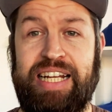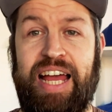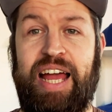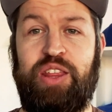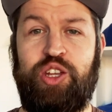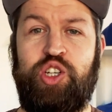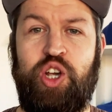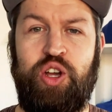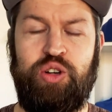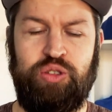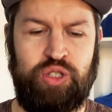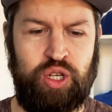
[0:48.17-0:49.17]
the
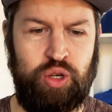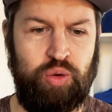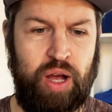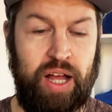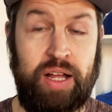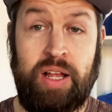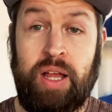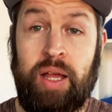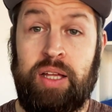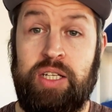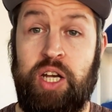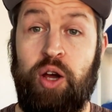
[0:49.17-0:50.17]
journal to
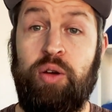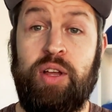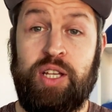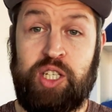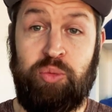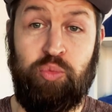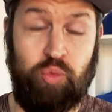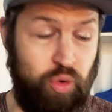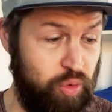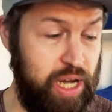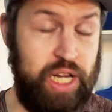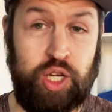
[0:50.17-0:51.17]
some
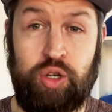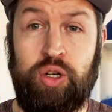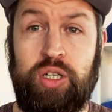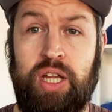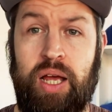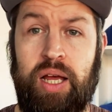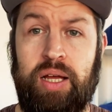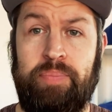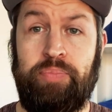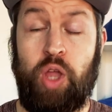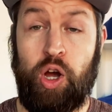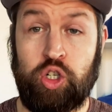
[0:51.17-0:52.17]
really good
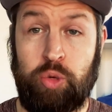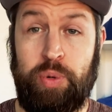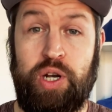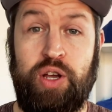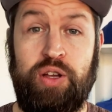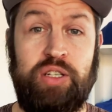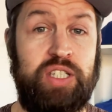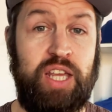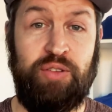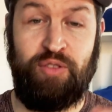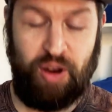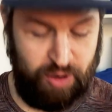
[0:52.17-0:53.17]
entrepreneurs.
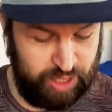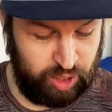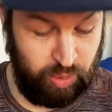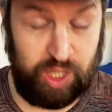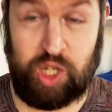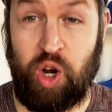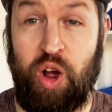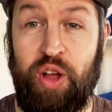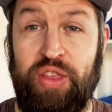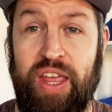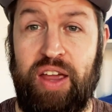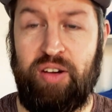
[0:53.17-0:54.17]
They're very switched
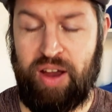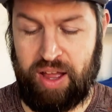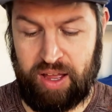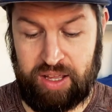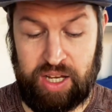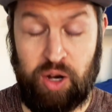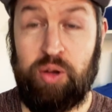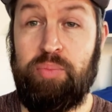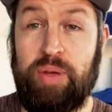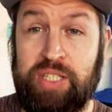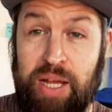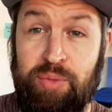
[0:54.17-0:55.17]
on. They're
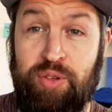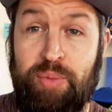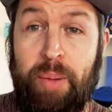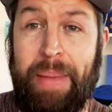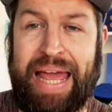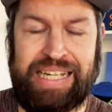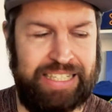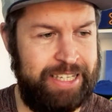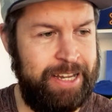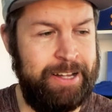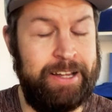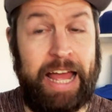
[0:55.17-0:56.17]
some of them are
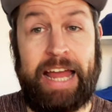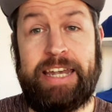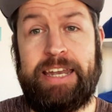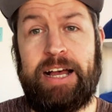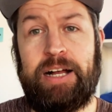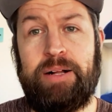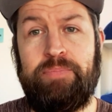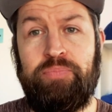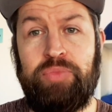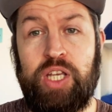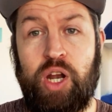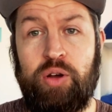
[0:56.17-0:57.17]
mates, and
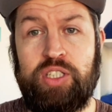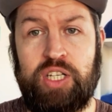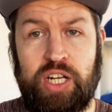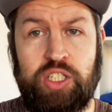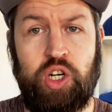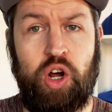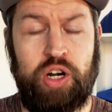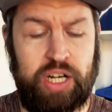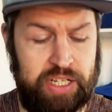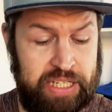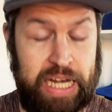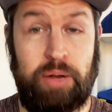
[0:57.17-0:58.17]
it's an honor
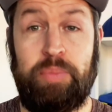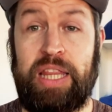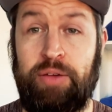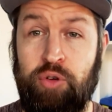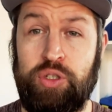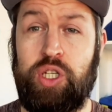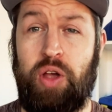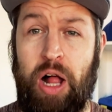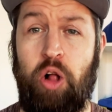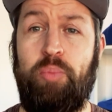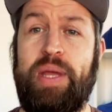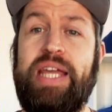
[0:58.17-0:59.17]
to send them. But they've also
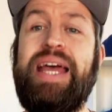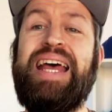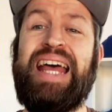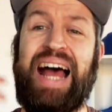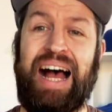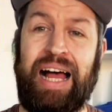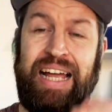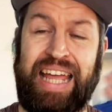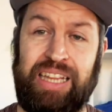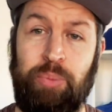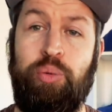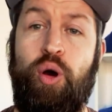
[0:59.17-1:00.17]
helped me
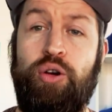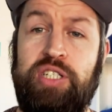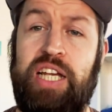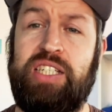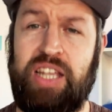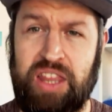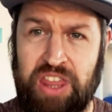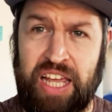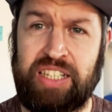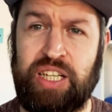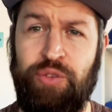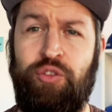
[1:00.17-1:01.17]
get the process and
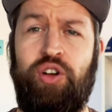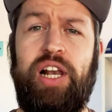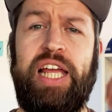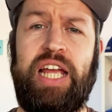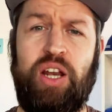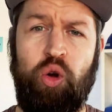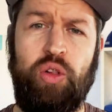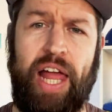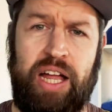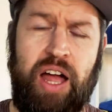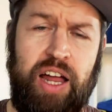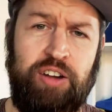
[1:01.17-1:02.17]
think differently and all
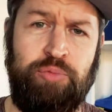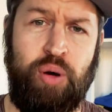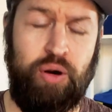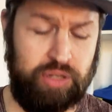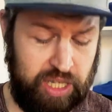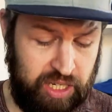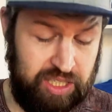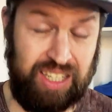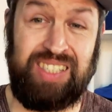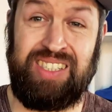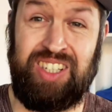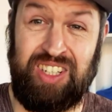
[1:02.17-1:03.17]
that kind of process
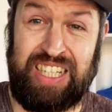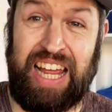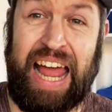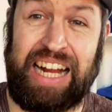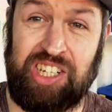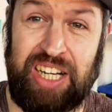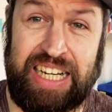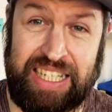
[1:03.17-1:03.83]
to actually